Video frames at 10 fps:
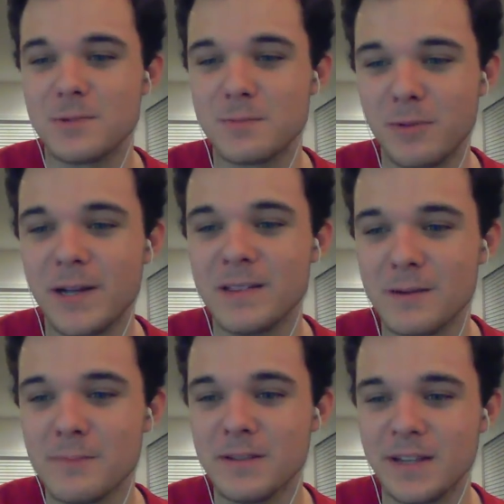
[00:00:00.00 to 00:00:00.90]
we played
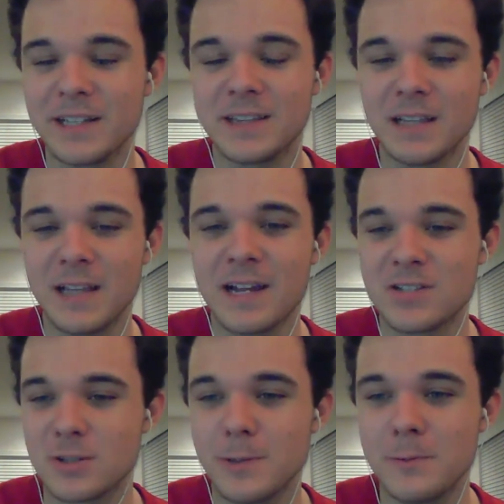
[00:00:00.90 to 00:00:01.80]
them in like the
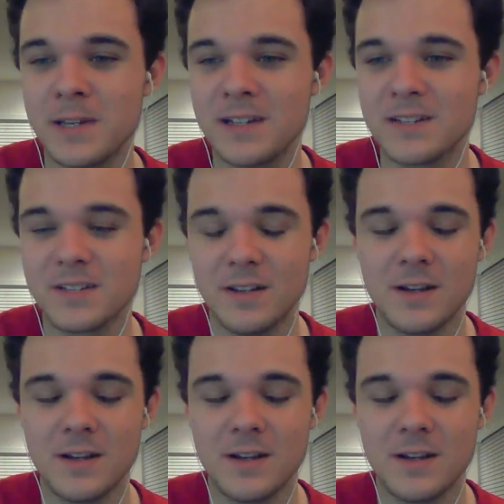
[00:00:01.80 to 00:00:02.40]
last 3 weeks.